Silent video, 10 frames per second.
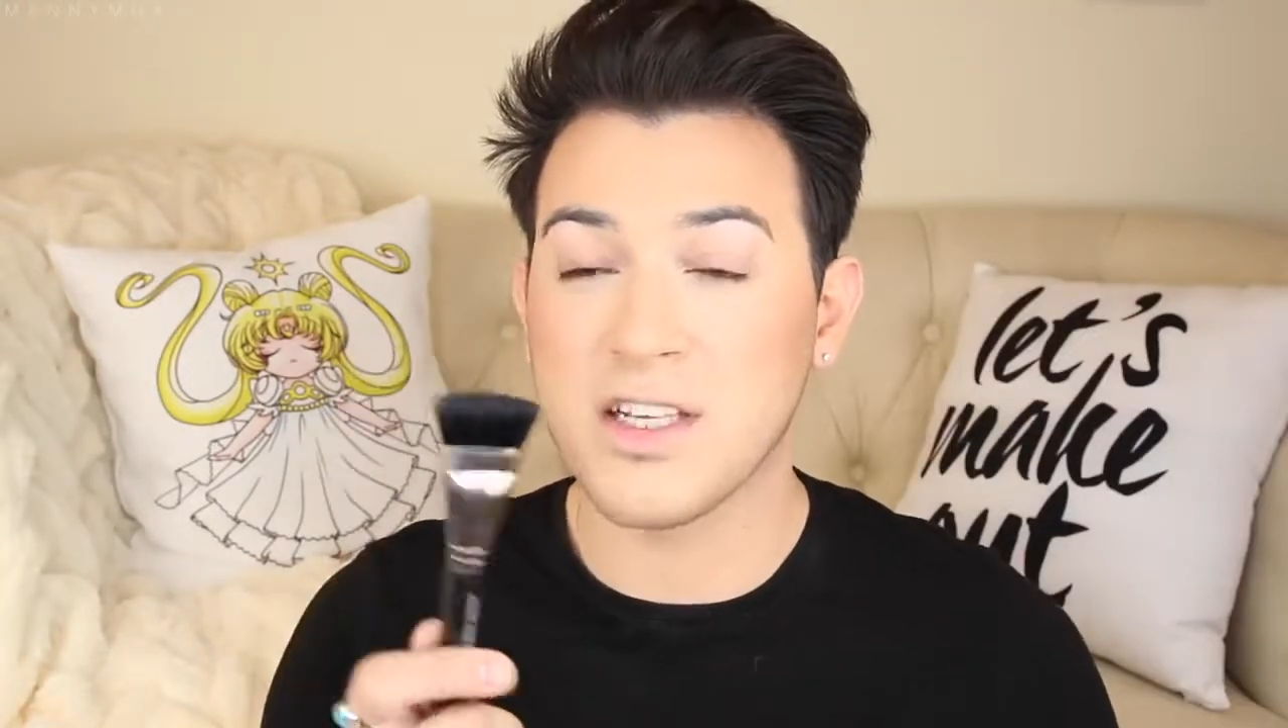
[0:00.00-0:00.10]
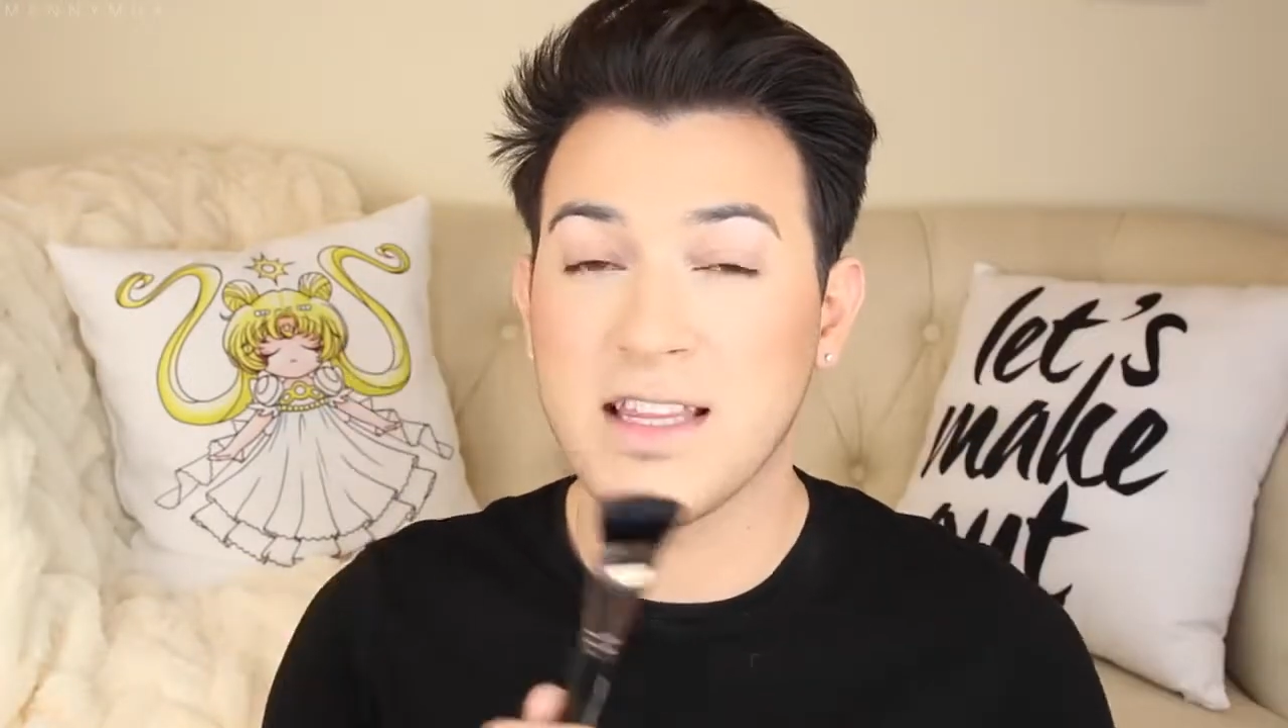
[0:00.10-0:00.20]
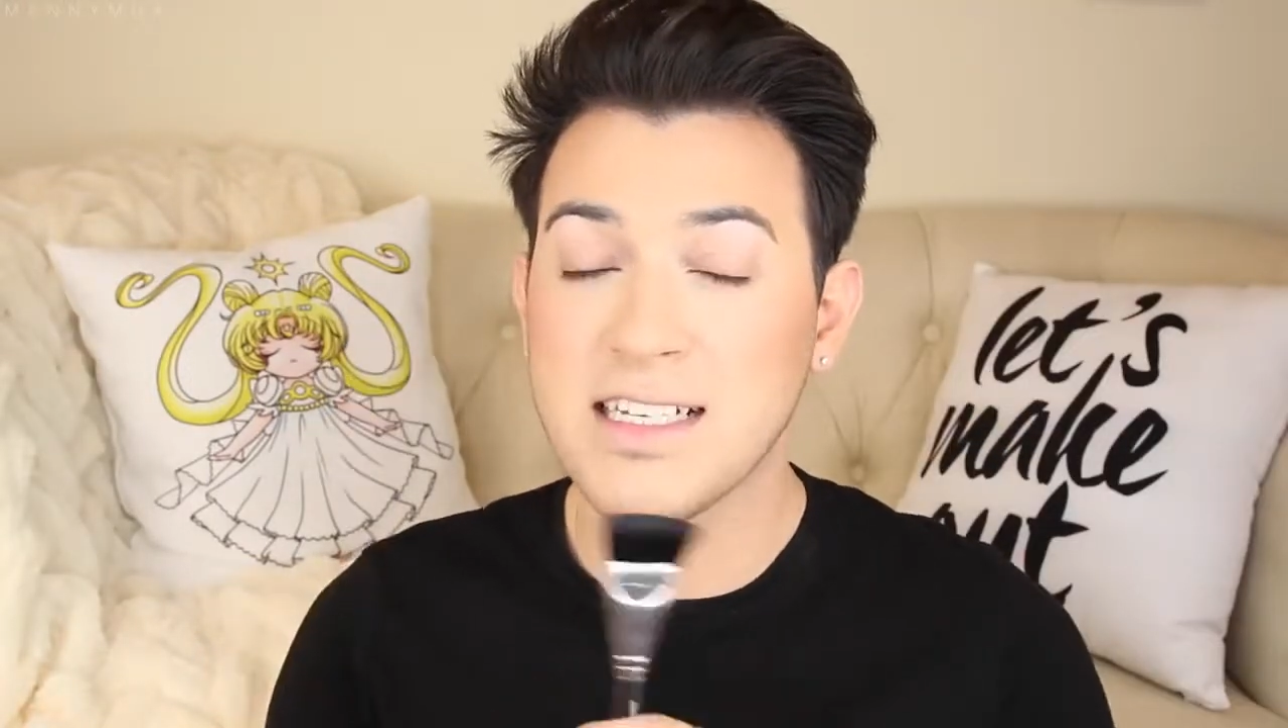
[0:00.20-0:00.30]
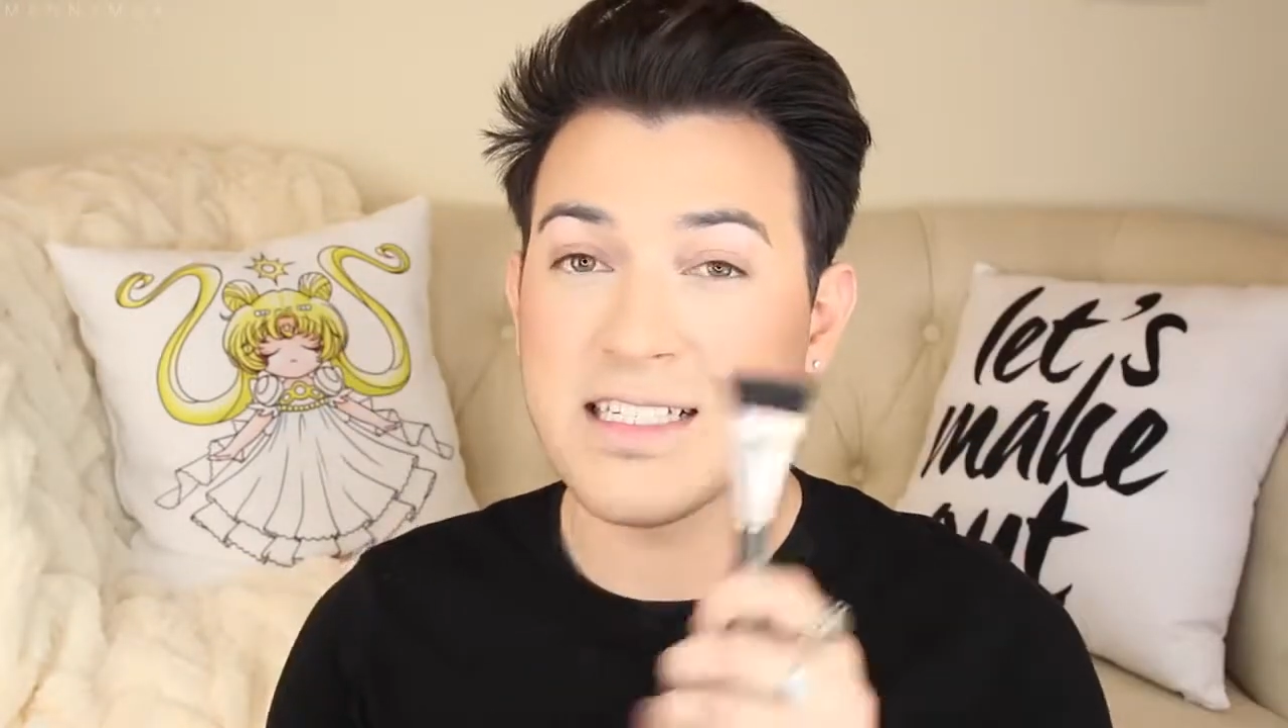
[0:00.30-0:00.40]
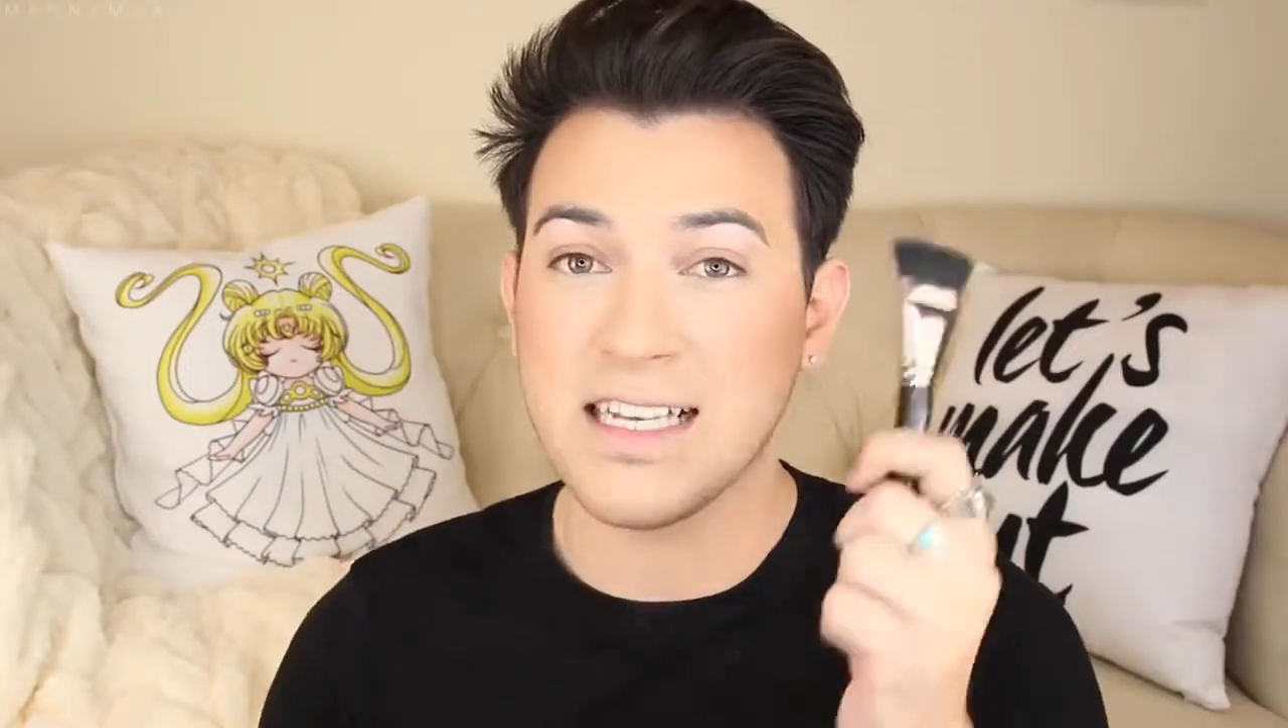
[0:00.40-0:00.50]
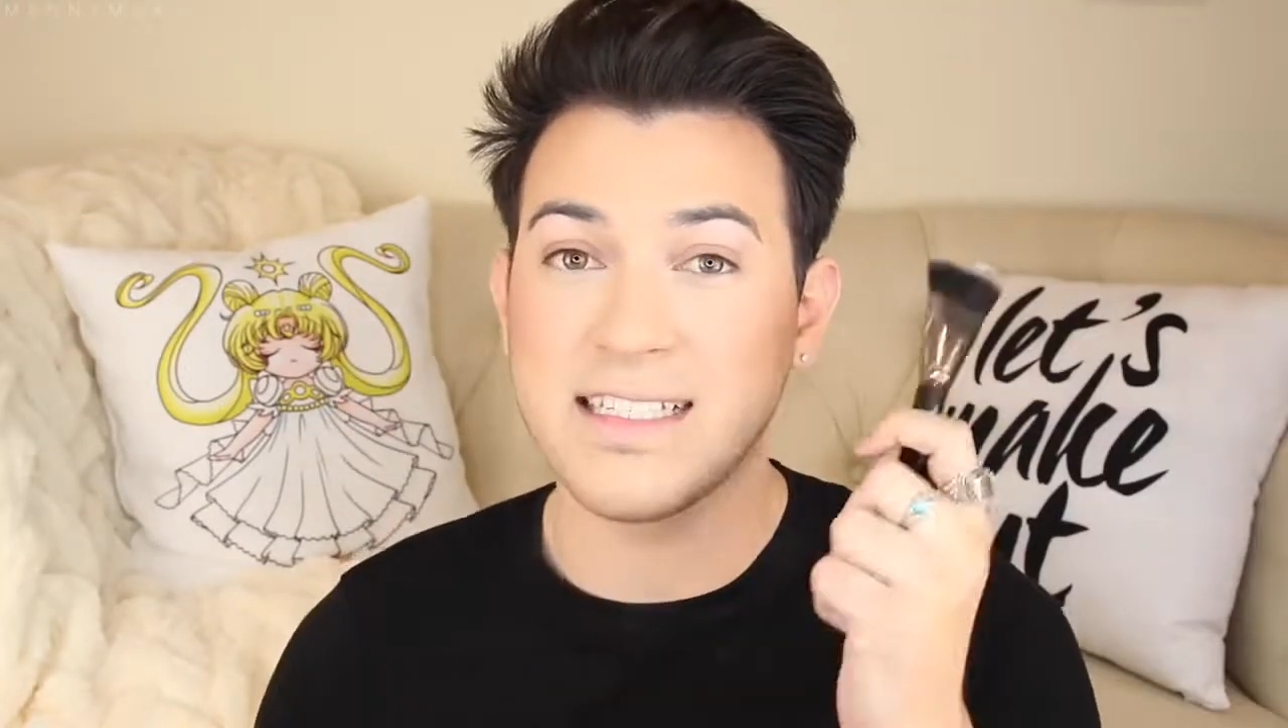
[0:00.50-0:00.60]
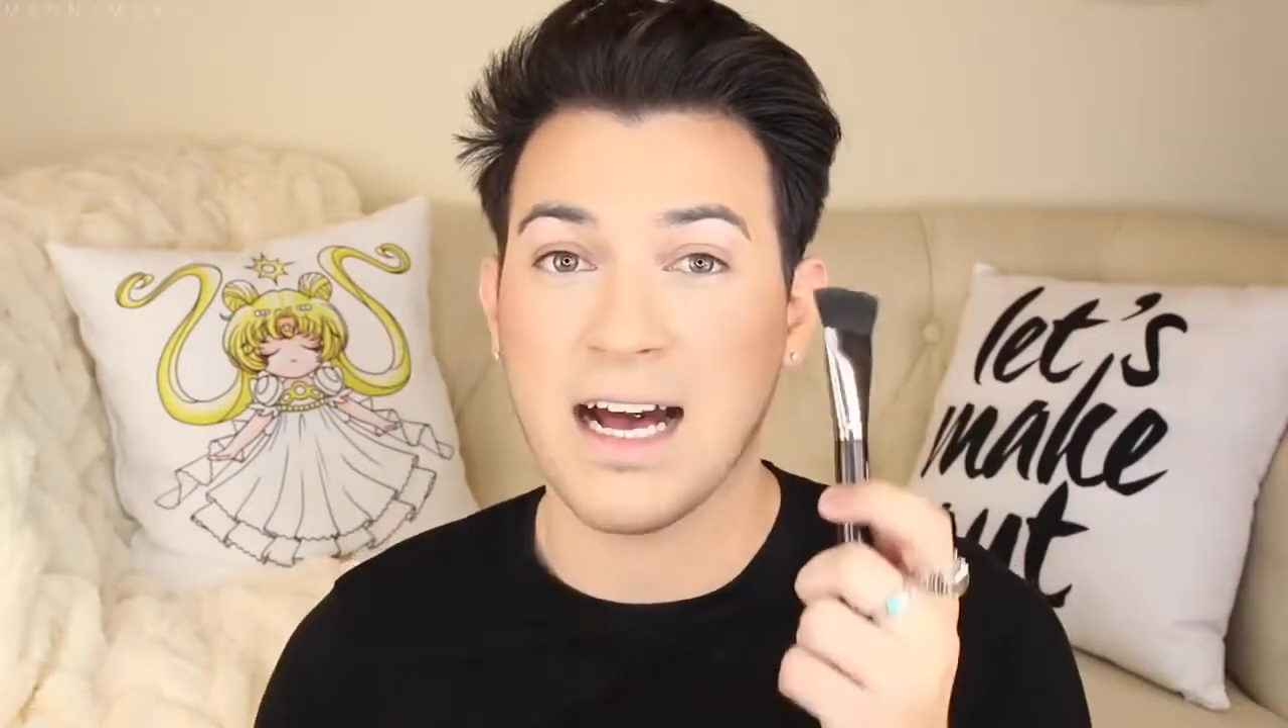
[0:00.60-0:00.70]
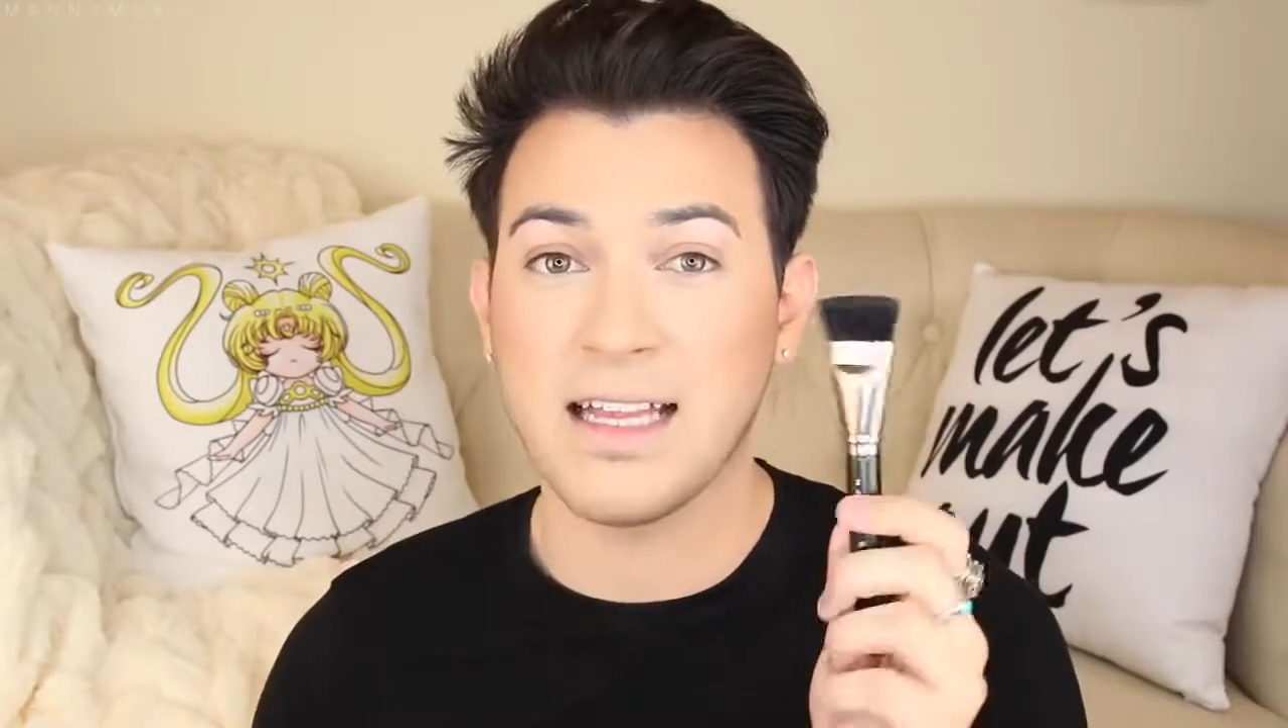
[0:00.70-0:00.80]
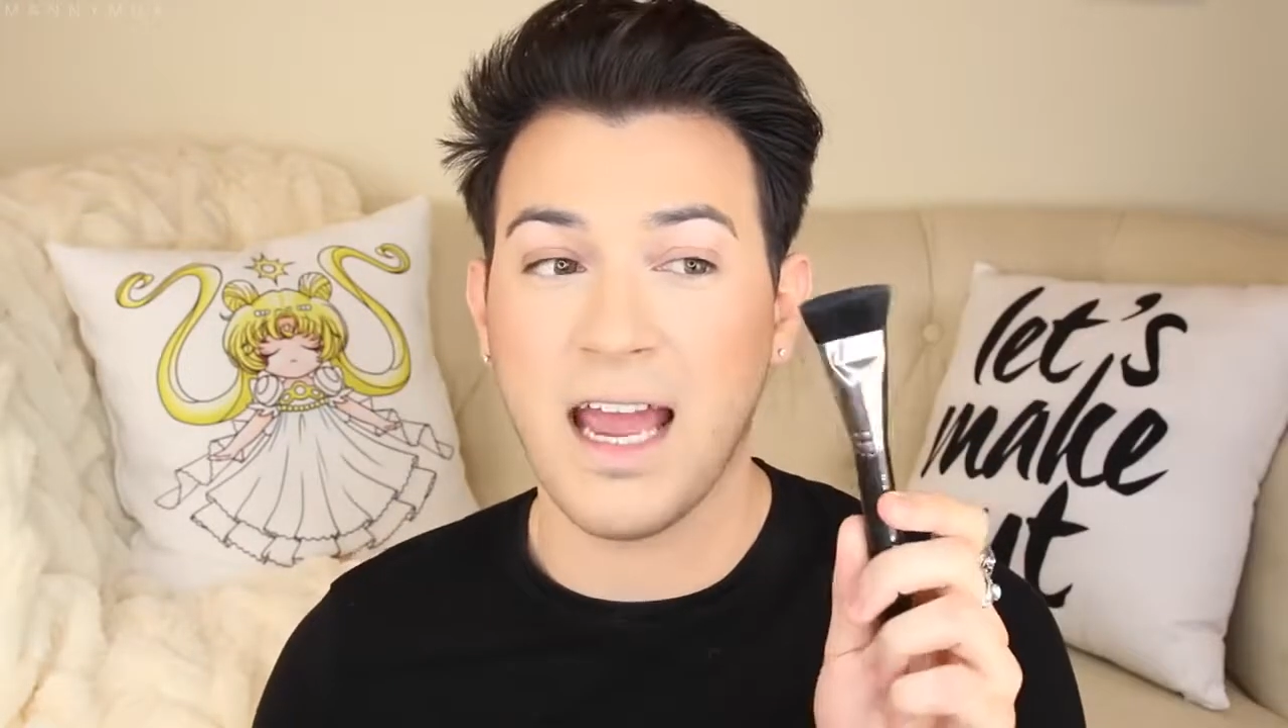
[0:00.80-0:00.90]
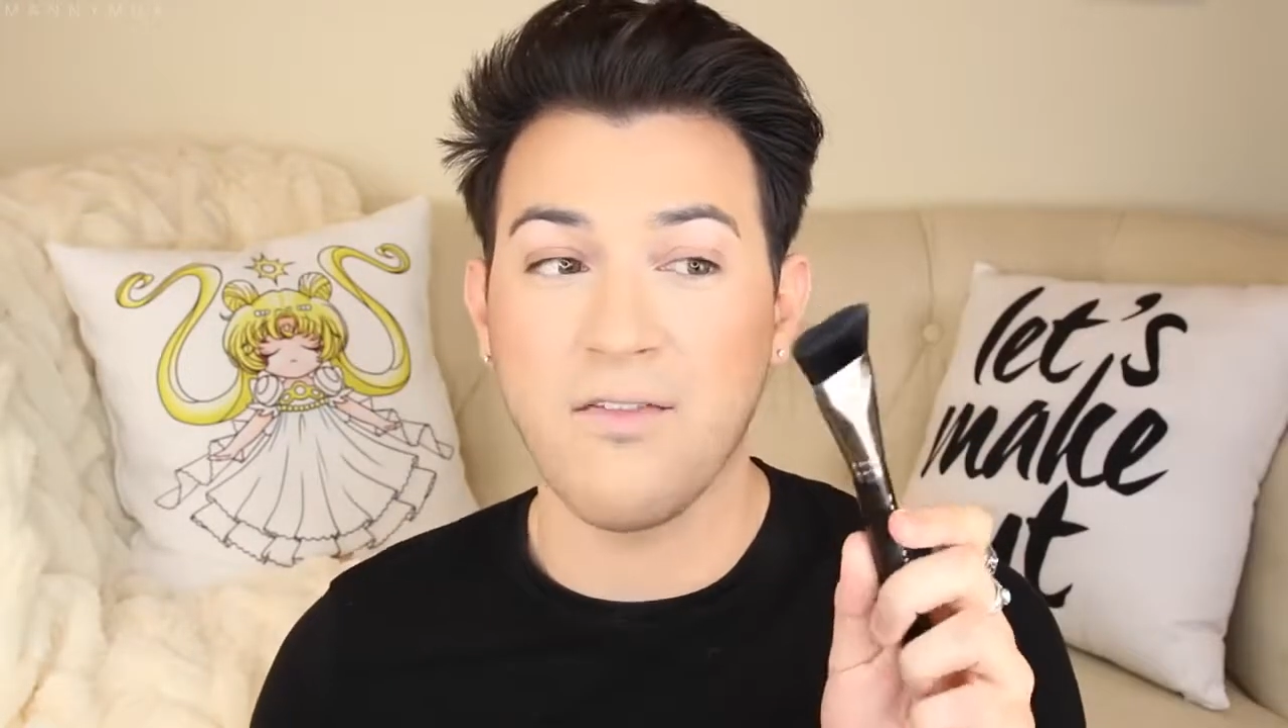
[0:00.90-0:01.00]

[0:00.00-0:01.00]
this is exactly